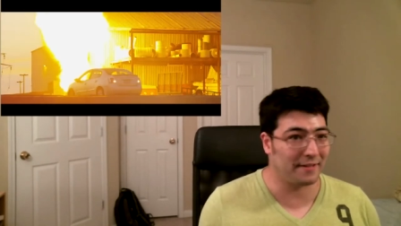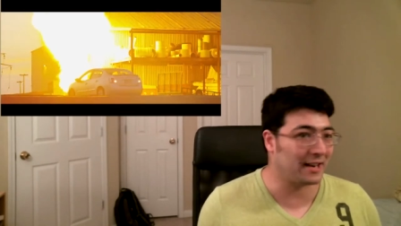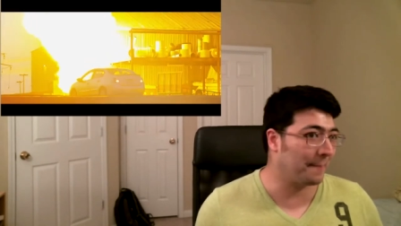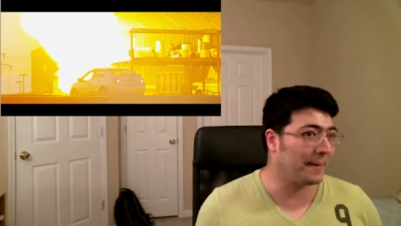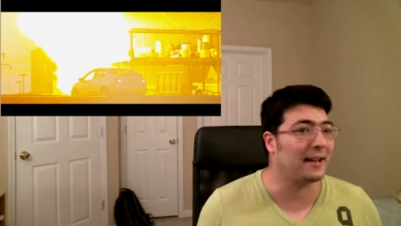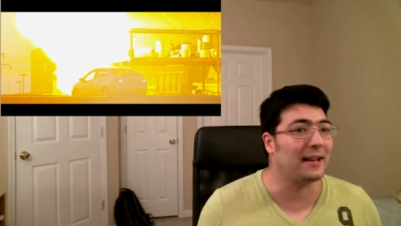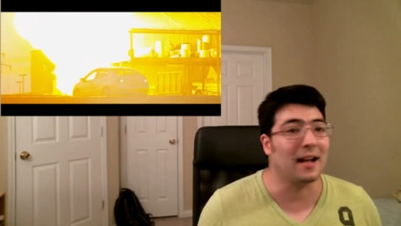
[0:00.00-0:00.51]
it, I
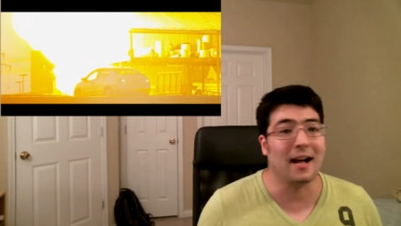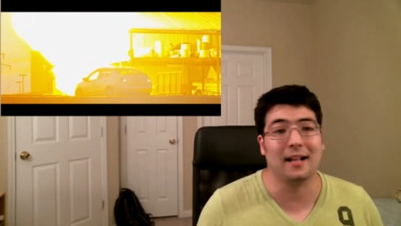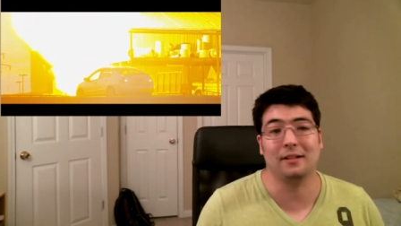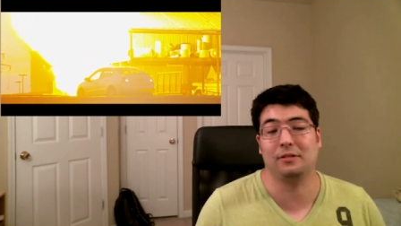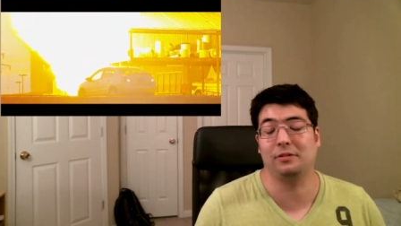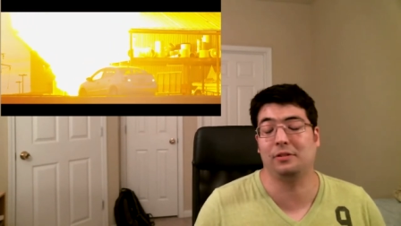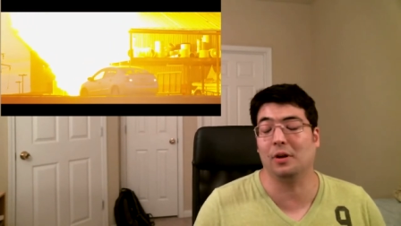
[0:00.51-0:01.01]
may
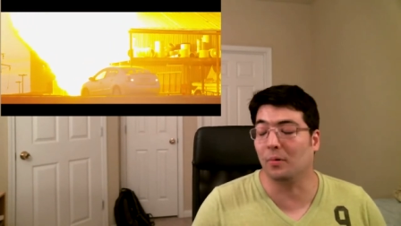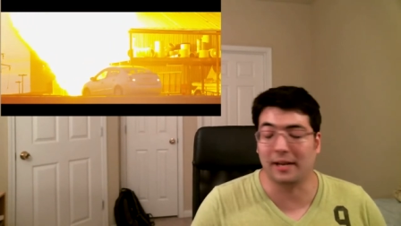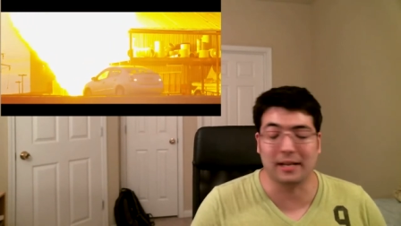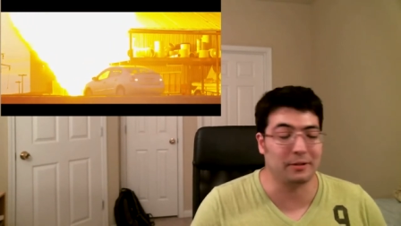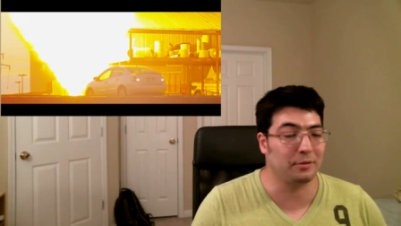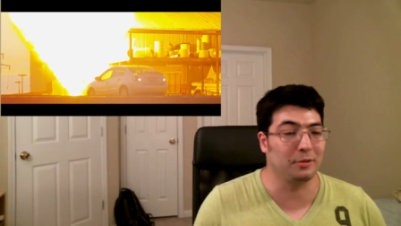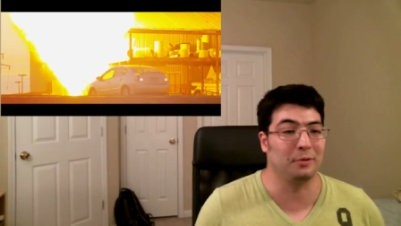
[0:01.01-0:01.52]
not. Don't
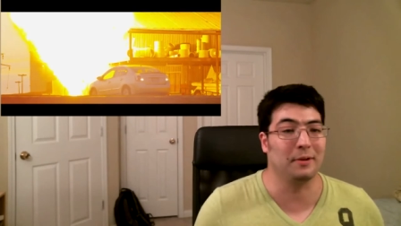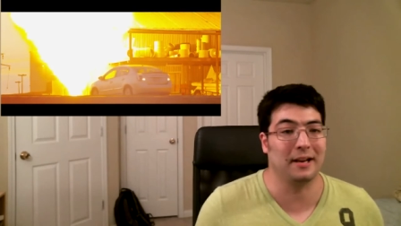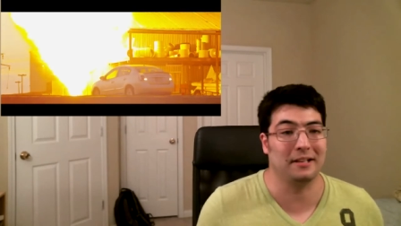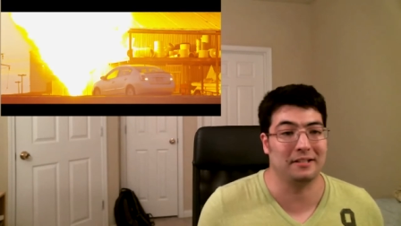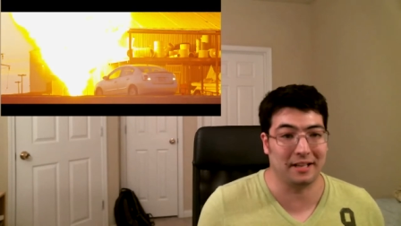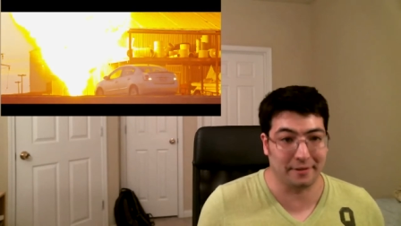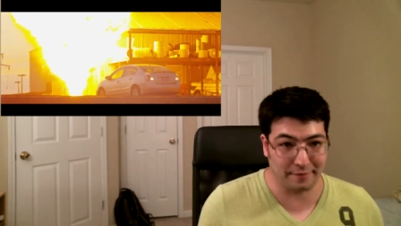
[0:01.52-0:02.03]
get too
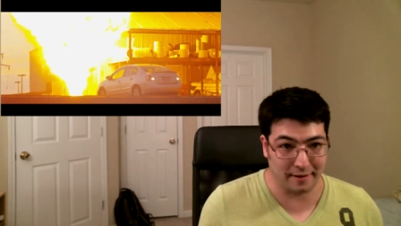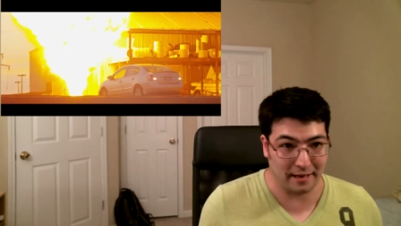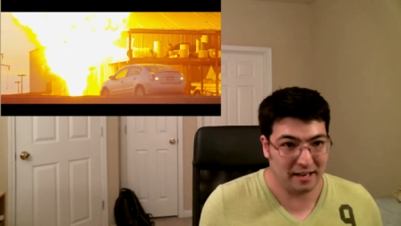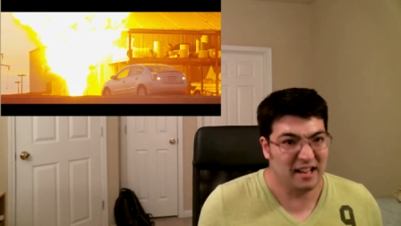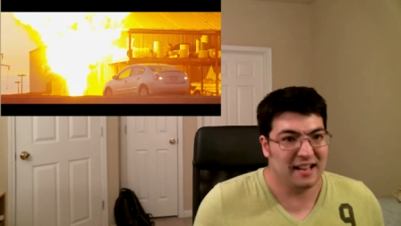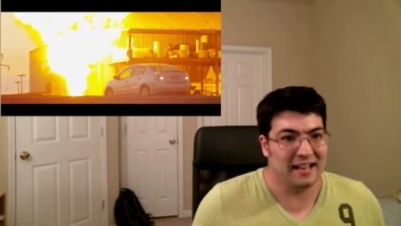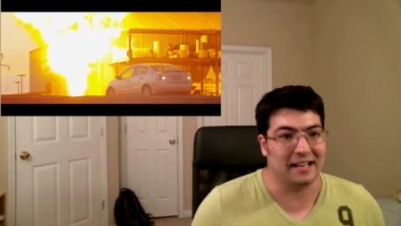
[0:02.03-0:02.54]
crazy if uh,
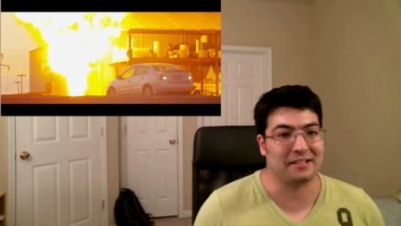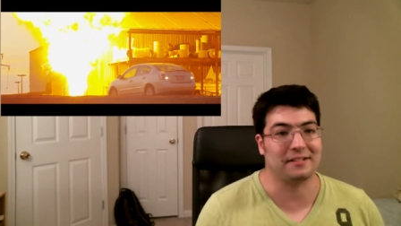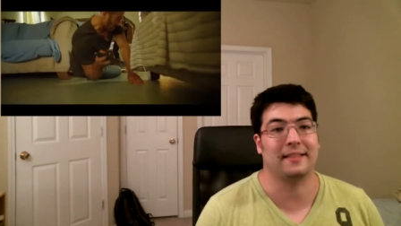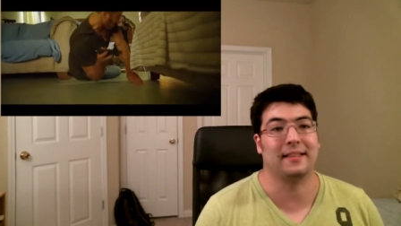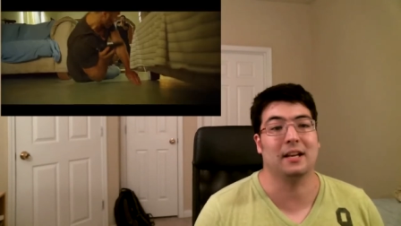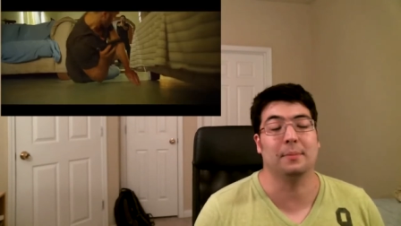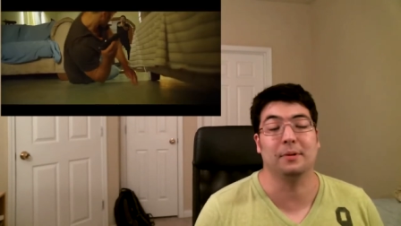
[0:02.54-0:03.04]
it's
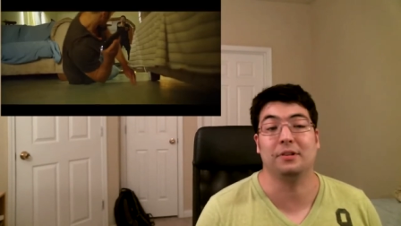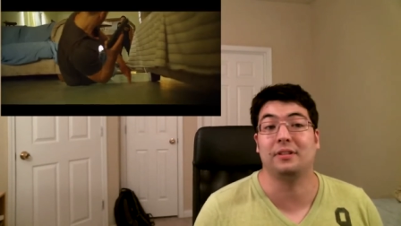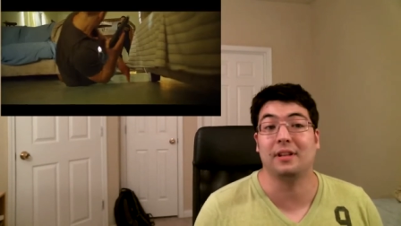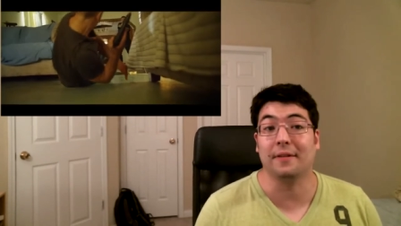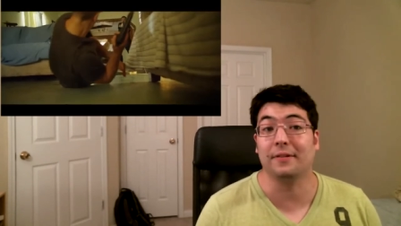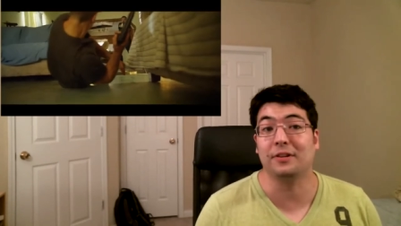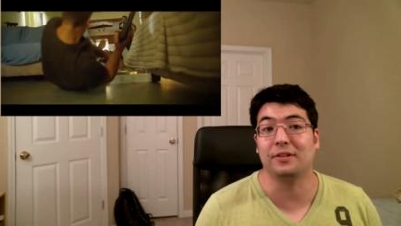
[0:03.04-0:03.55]
not there, but you should
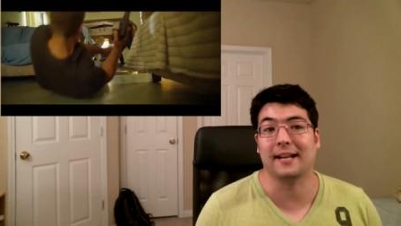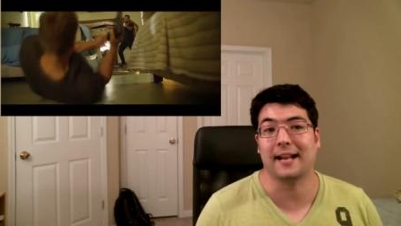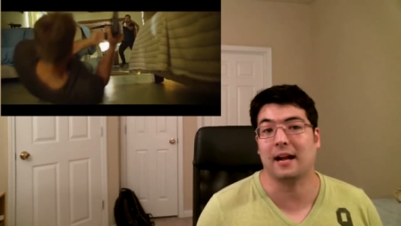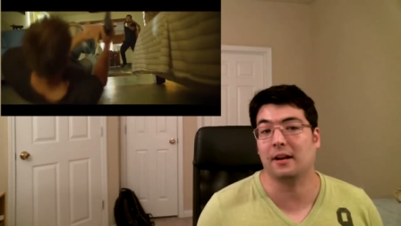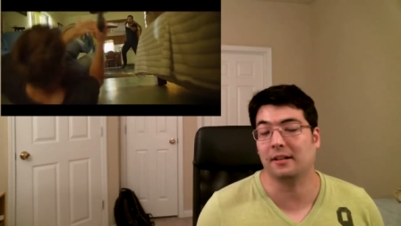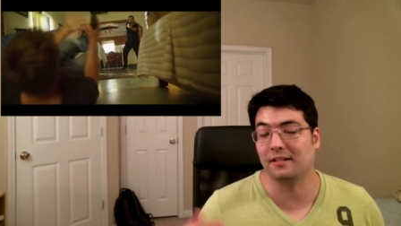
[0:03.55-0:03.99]
definitely check it out.